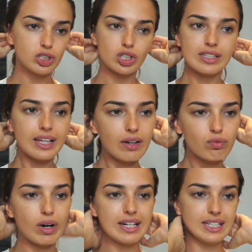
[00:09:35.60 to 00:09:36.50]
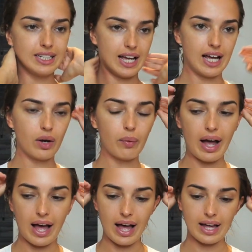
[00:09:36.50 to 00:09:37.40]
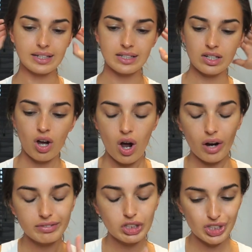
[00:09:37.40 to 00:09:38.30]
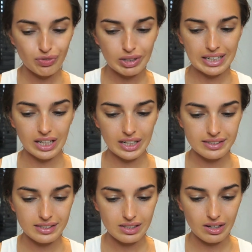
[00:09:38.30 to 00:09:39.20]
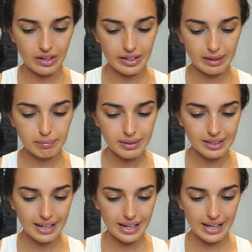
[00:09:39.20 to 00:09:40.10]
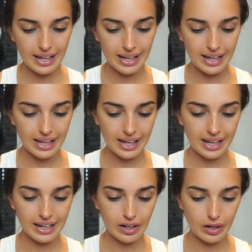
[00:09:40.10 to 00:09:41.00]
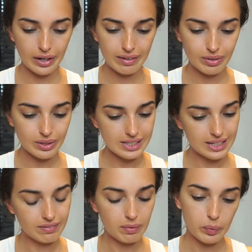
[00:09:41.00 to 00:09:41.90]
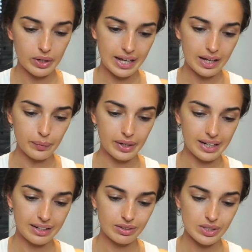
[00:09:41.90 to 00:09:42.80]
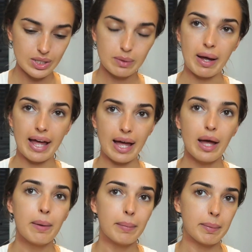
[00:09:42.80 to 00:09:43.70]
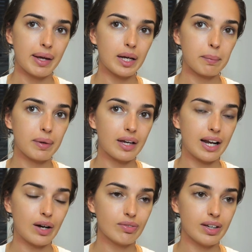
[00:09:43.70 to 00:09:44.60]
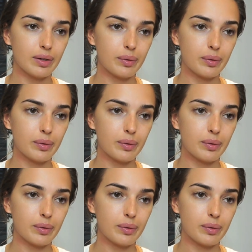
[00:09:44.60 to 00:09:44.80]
just getting ready now and just realised the time and I've got to leave in one hour and I've got to do my hair, my makeup, picking up.